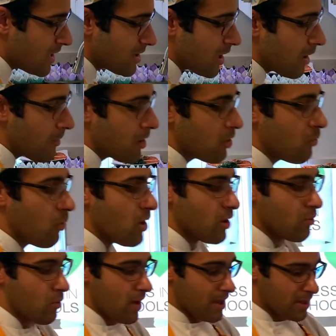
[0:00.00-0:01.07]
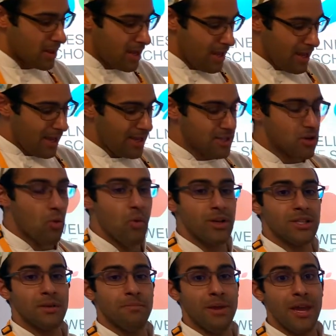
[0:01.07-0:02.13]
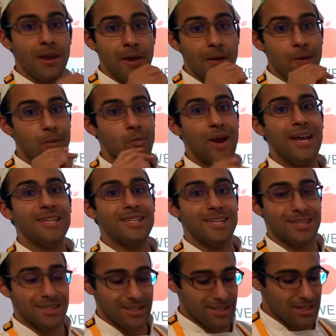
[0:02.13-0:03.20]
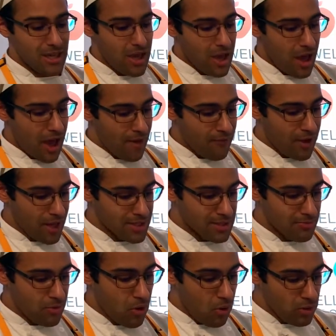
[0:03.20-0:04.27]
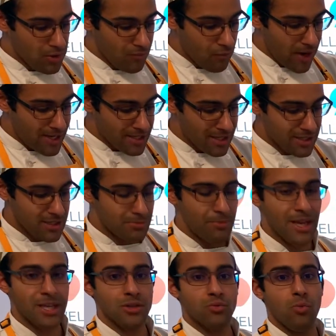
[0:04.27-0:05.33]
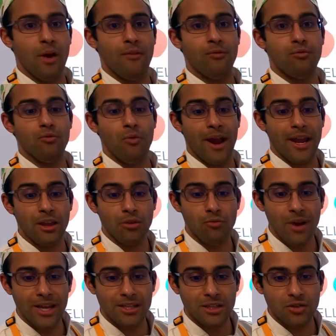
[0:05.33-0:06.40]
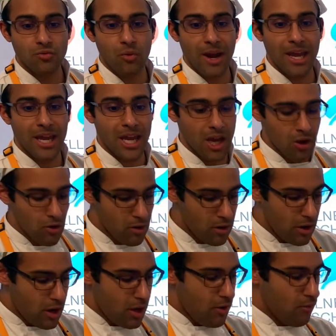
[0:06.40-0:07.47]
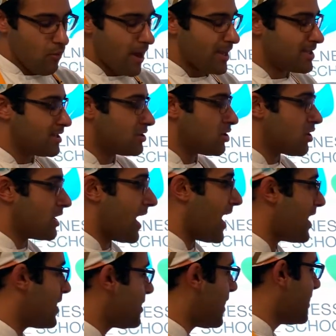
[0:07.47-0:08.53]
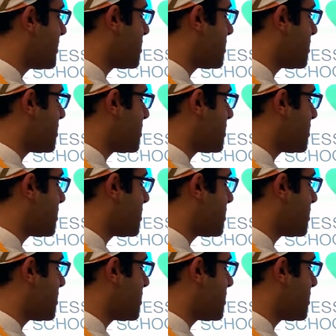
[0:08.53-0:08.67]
that I'm going to work with is going to be raisins. I've got some golden raisins mixed with regular raisins right here. Raisins are going to add a nice